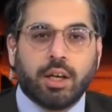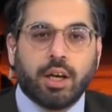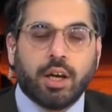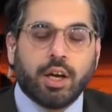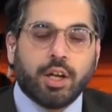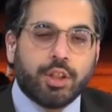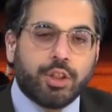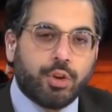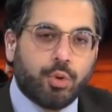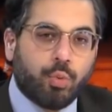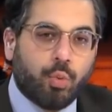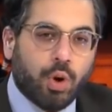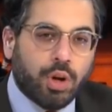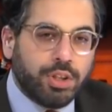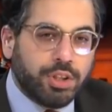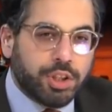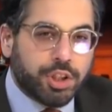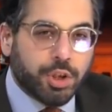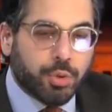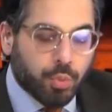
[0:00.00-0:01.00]
The
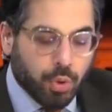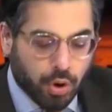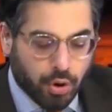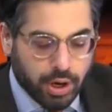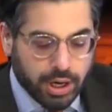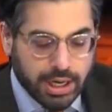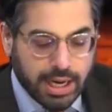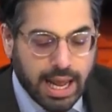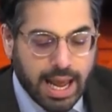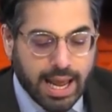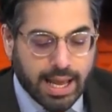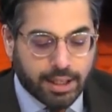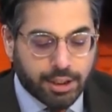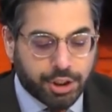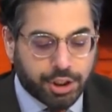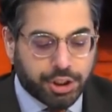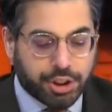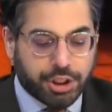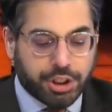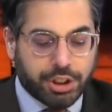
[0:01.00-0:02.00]
ones that were
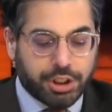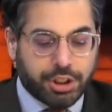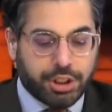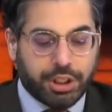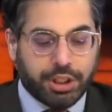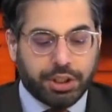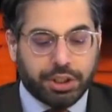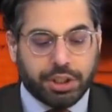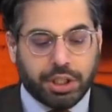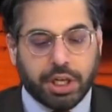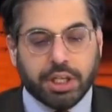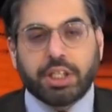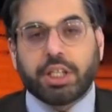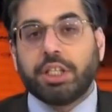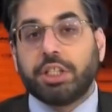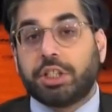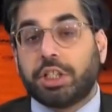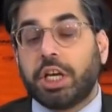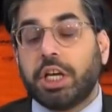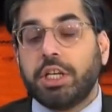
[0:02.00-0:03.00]
alleged and
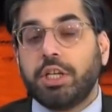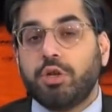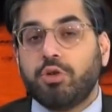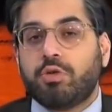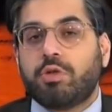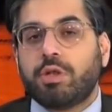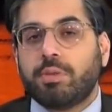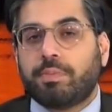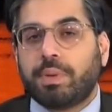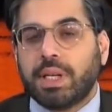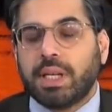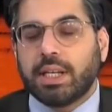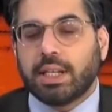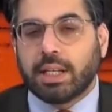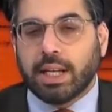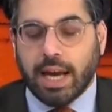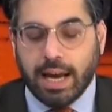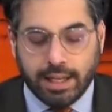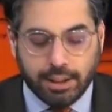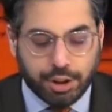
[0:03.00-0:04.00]
continue to be
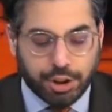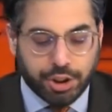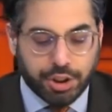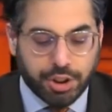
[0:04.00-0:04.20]
alleged,